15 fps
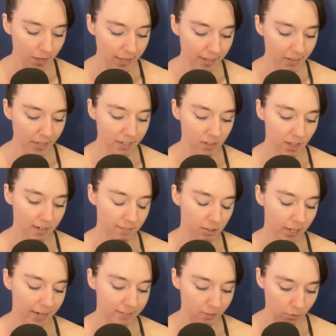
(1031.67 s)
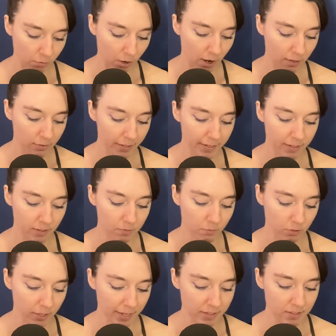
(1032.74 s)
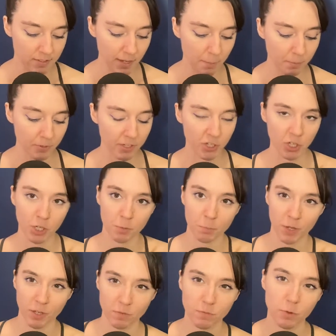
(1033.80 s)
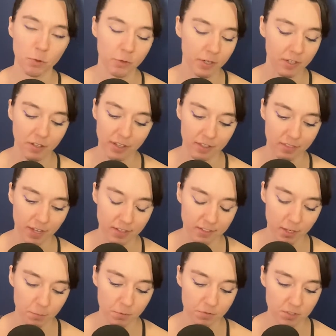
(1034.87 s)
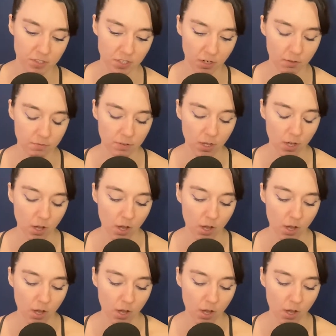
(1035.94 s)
And I like a lot of classic rock, like Led Zeppelin, Pink Floyd, like that type of stuff.